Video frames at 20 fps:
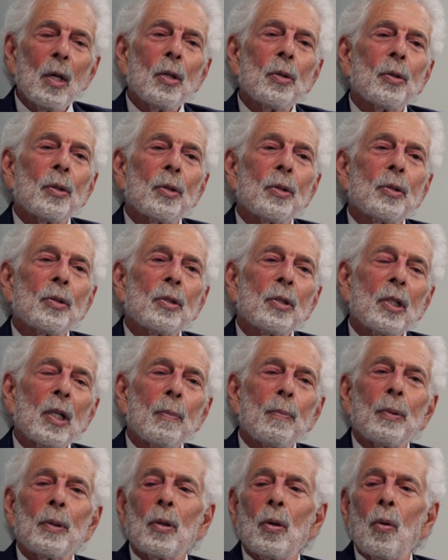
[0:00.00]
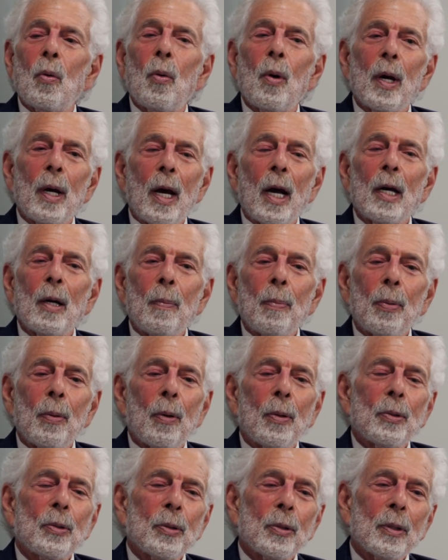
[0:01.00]
The typical way I
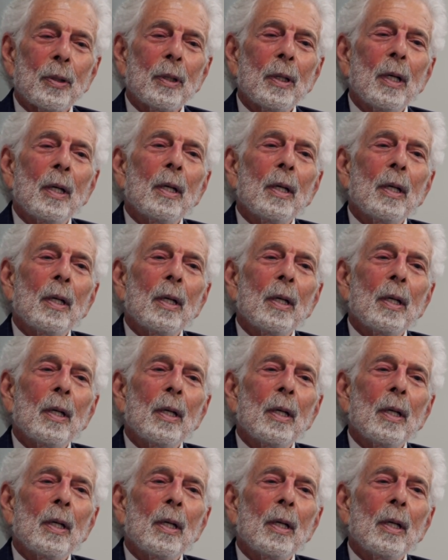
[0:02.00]
approach it